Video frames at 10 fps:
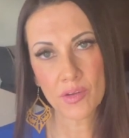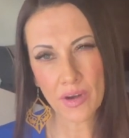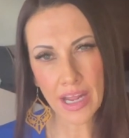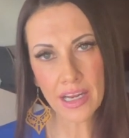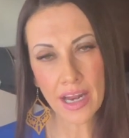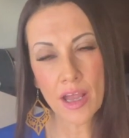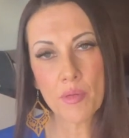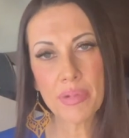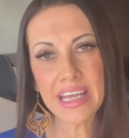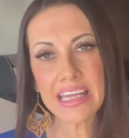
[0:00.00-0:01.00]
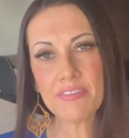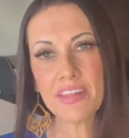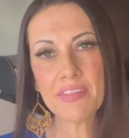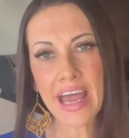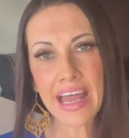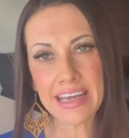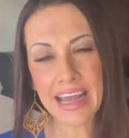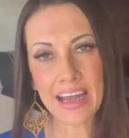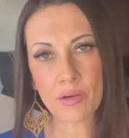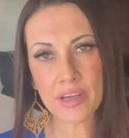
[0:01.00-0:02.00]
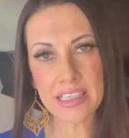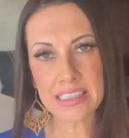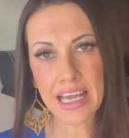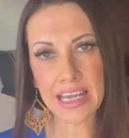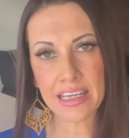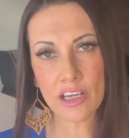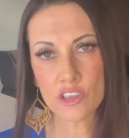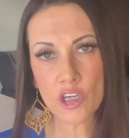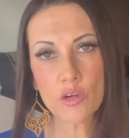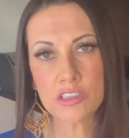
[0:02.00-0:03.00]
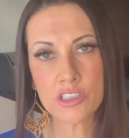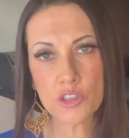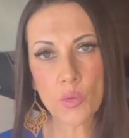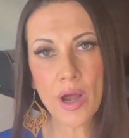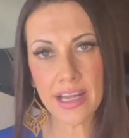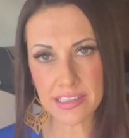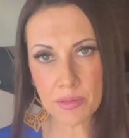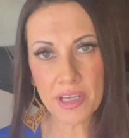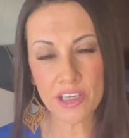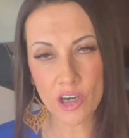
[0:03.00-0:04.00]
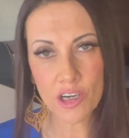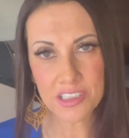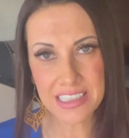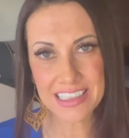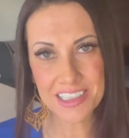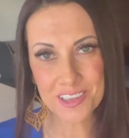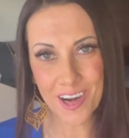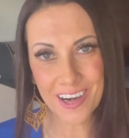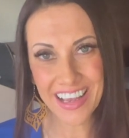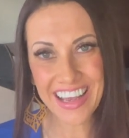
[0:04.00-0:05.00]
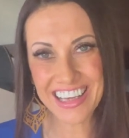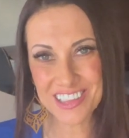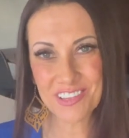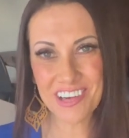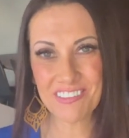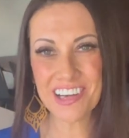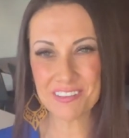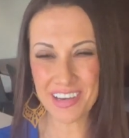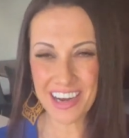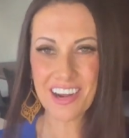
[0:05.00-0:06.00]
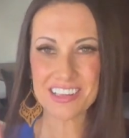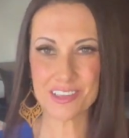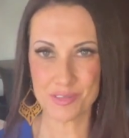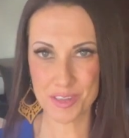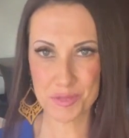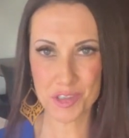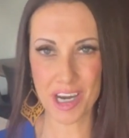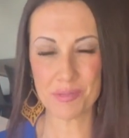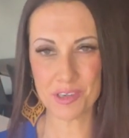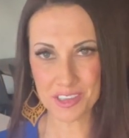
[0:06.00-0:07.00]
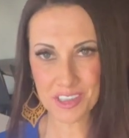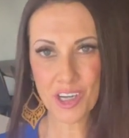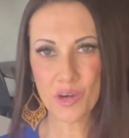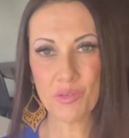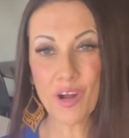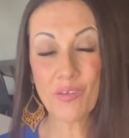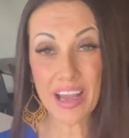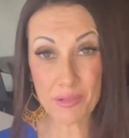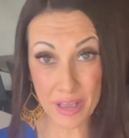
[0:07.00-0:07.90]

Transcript: right? But even that now is like chosen to what? To be a narcissist target is what one of my awesome subscribers wrote.